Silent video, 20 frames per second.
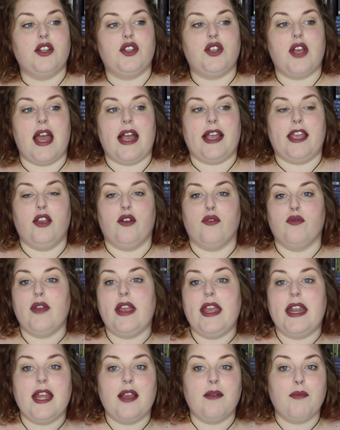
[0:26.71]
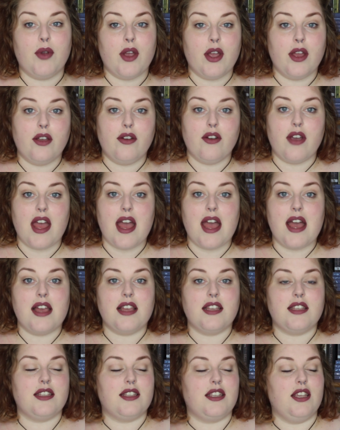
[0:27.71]
track your reading
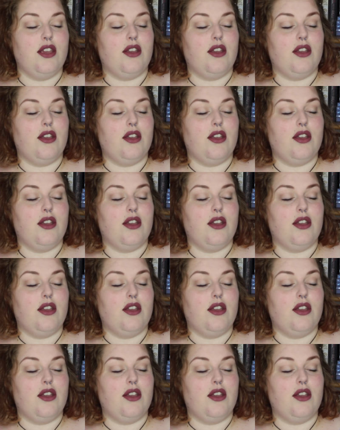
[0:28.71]
progress,